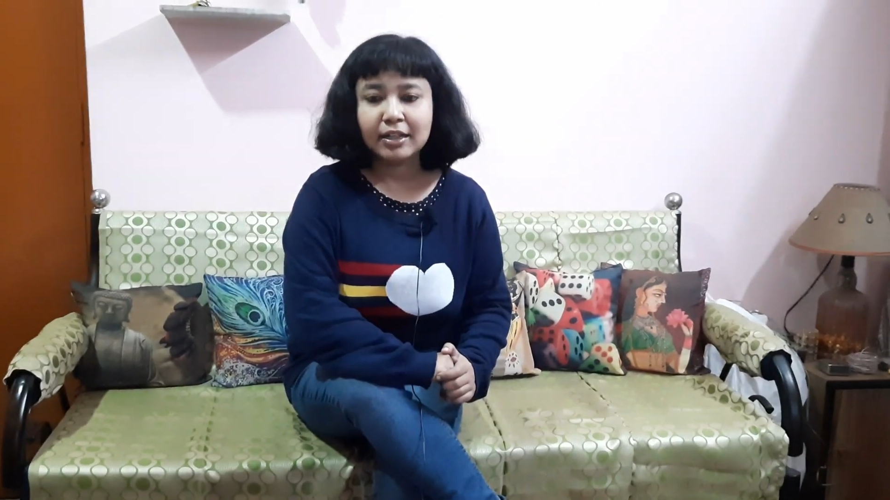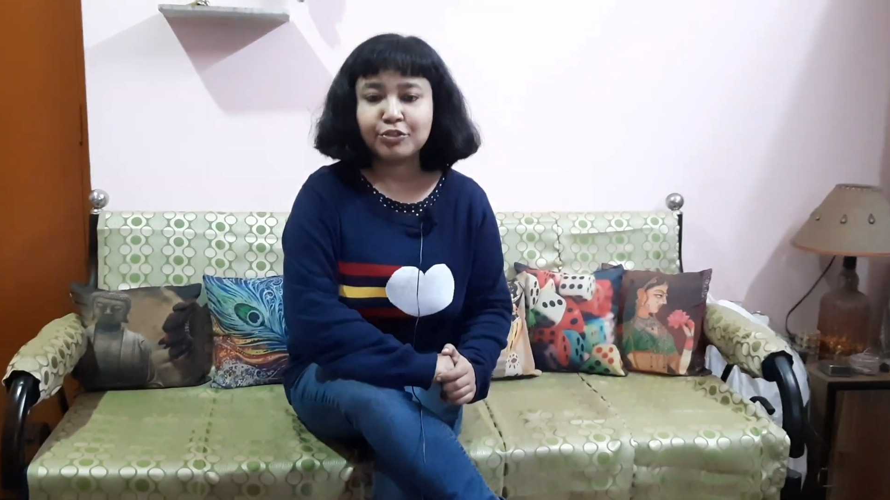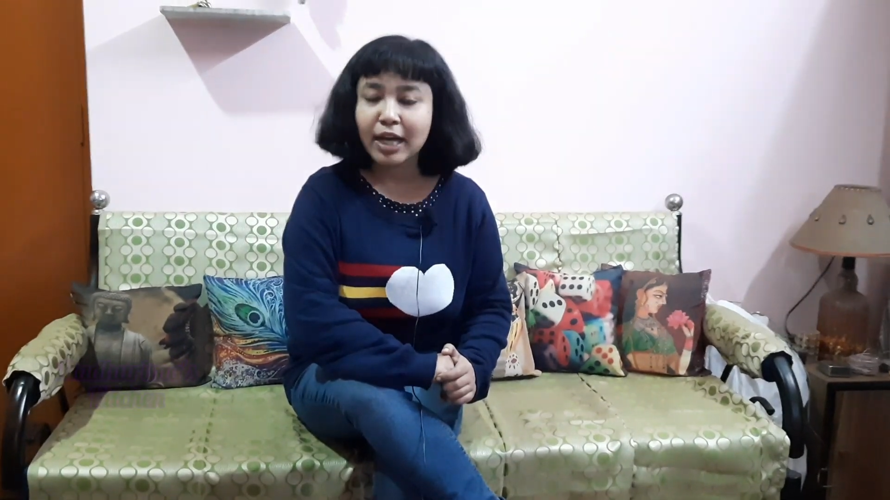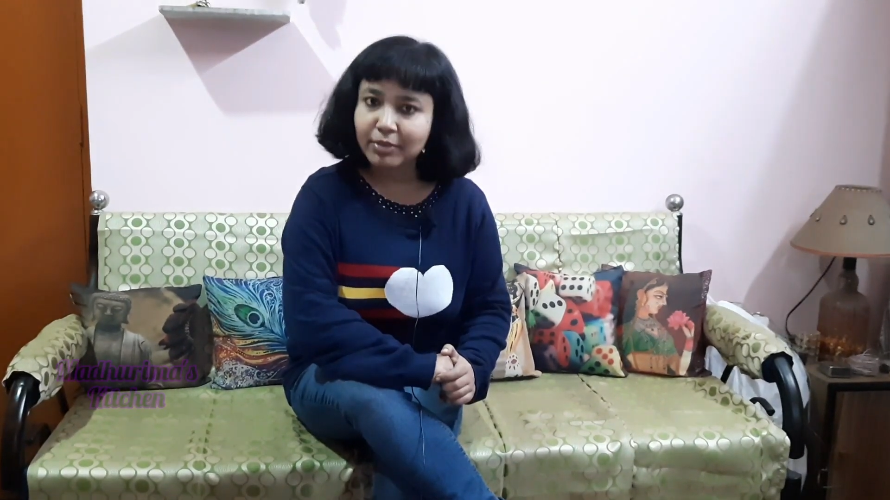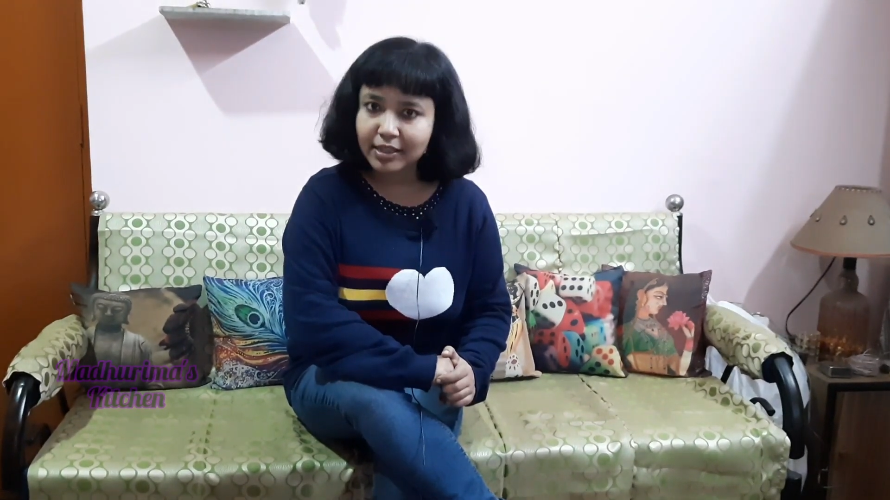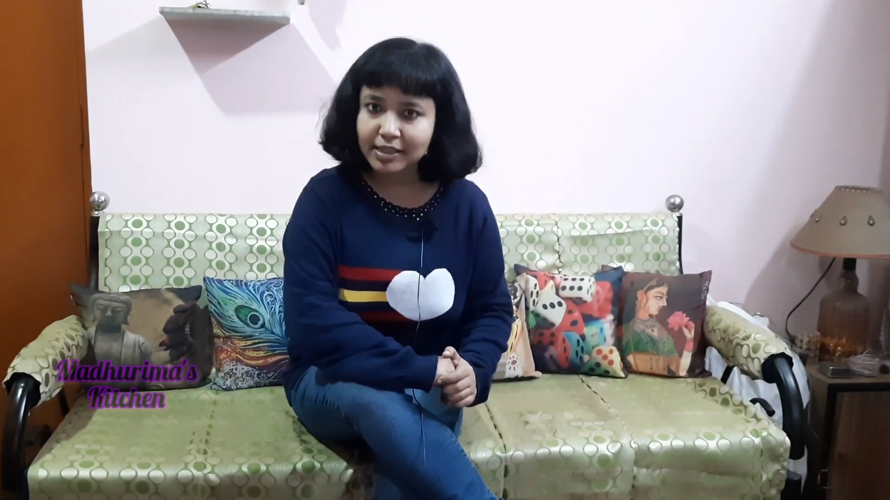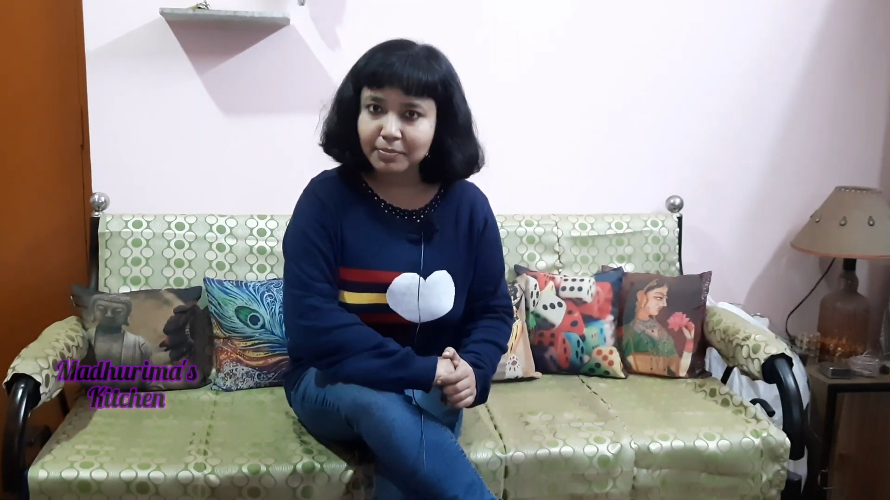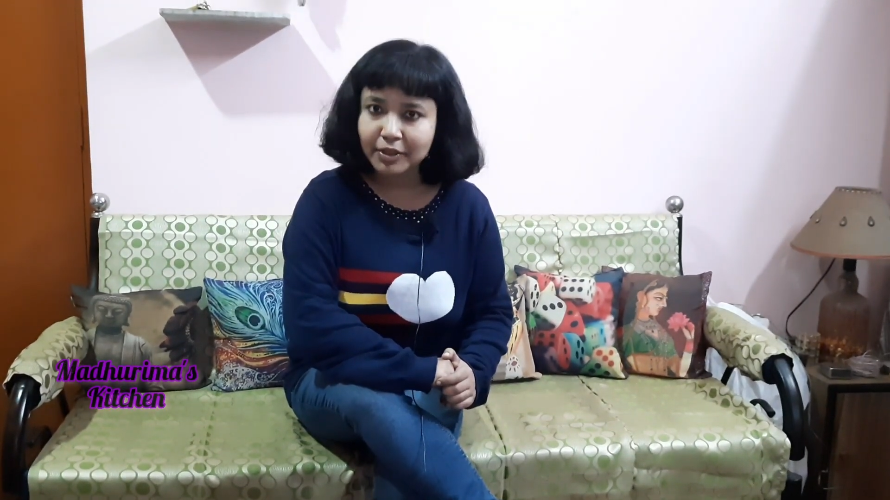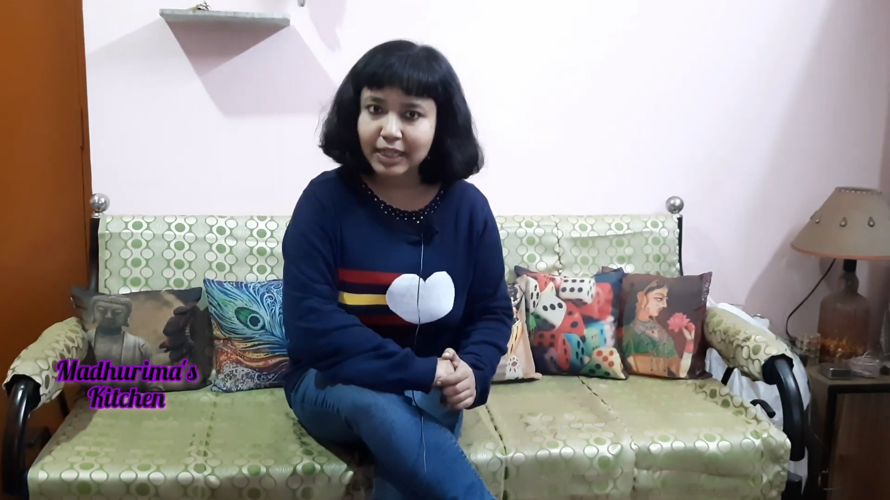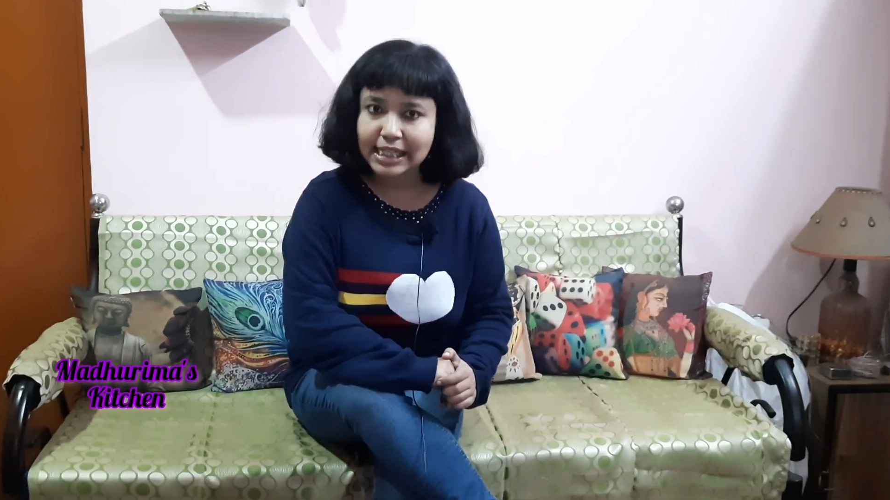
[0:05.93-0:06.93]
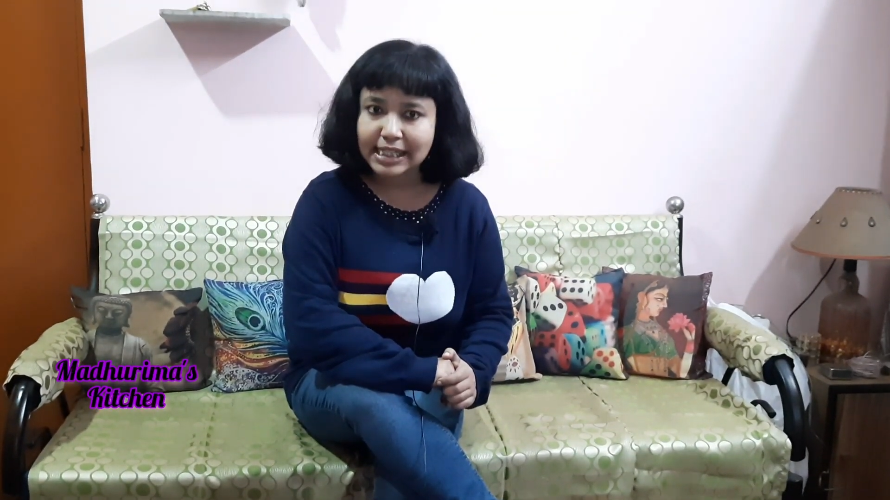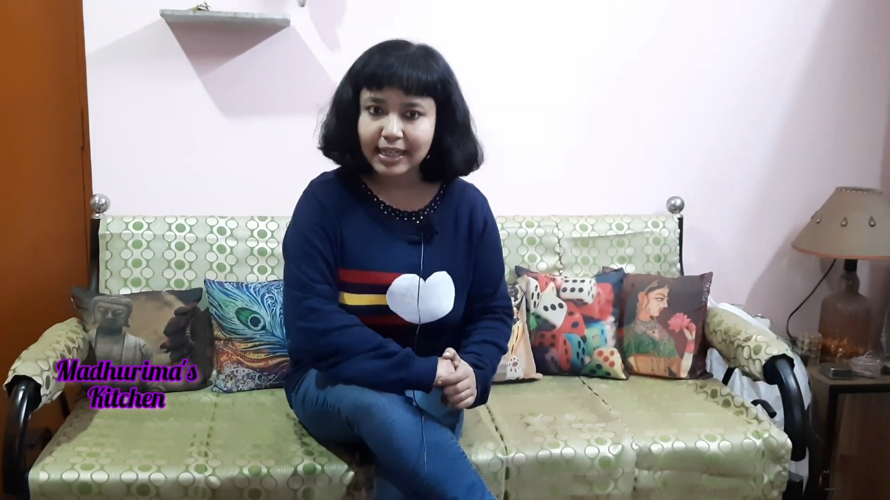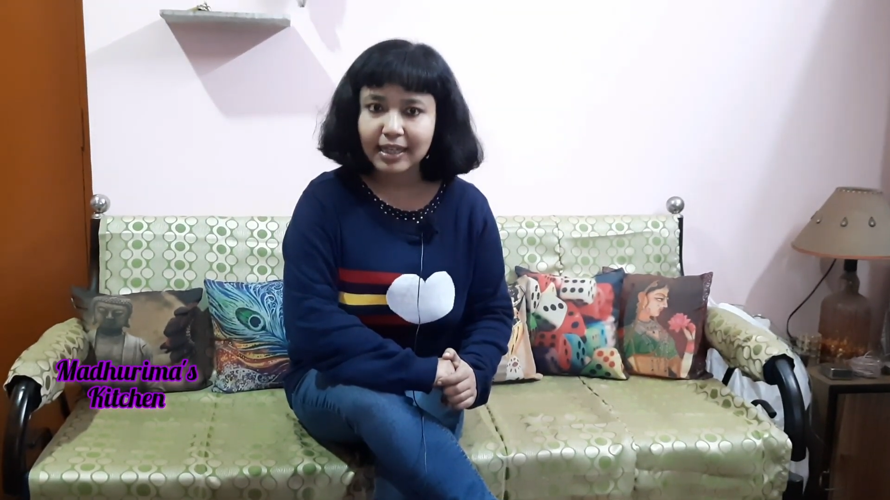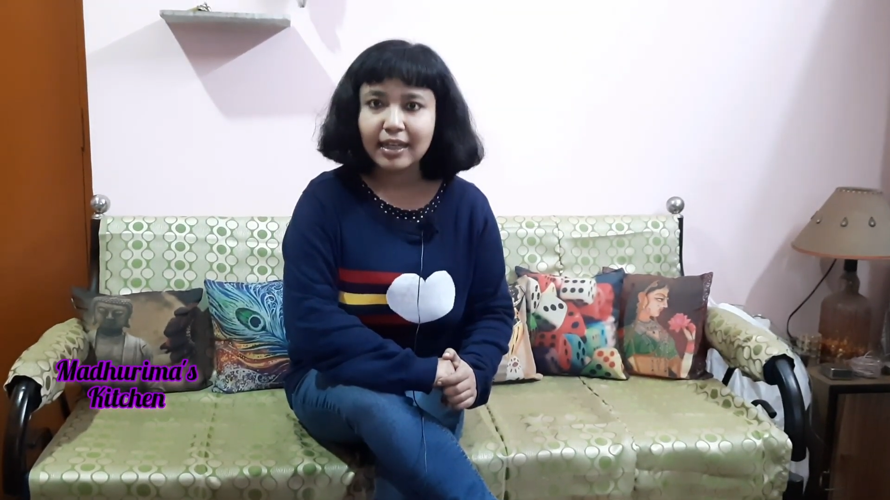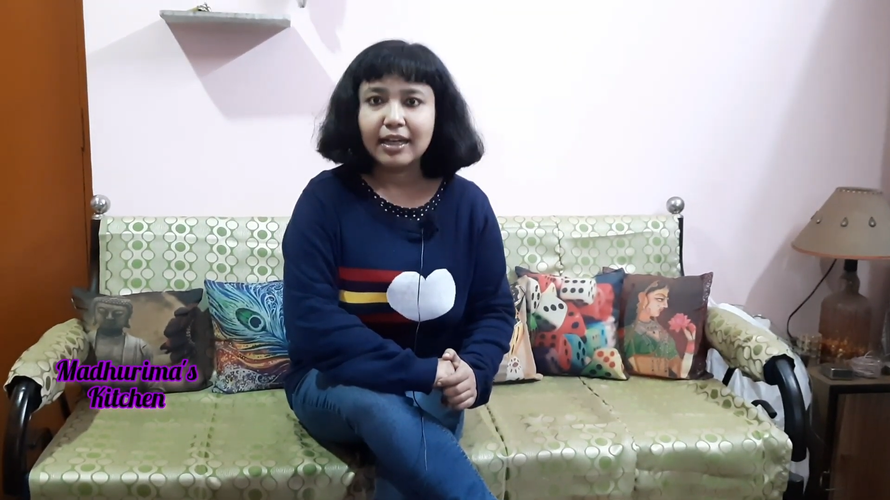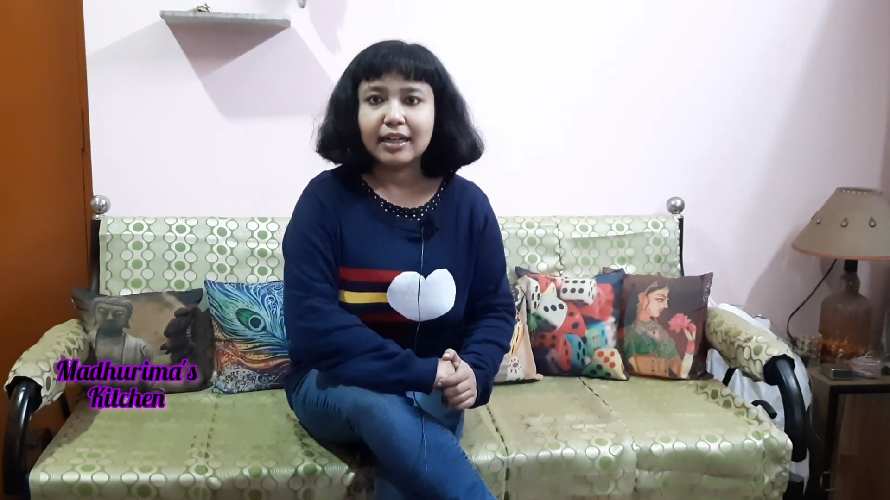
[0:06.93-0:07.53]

tribal recipe you can say.